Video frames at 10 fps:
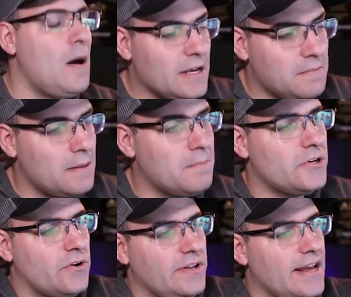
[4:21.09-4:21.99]
How many
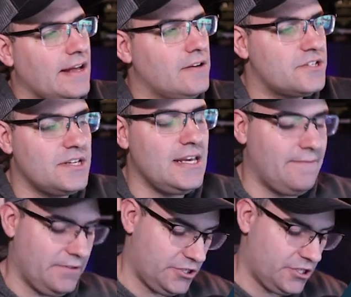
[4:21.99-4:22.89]
members are in the LLC?
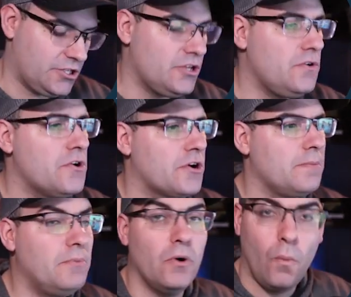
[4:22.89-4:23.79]
If it's just you, you're
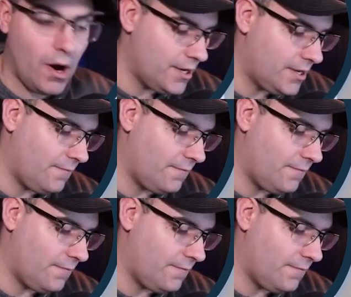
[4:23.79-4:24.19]
gonna put one.